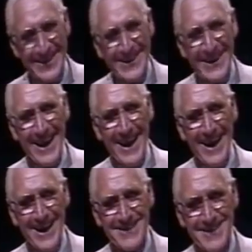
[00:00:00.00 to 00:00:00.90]
And I
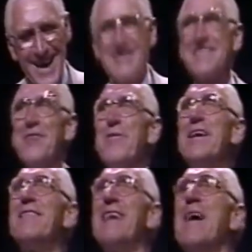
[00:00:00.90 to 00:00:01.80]
had a chance to
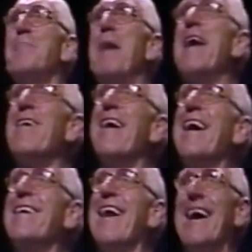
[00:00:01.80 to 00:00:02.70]
read their banner
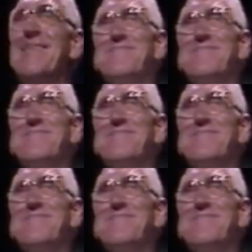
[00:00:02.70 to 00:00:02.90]
headline.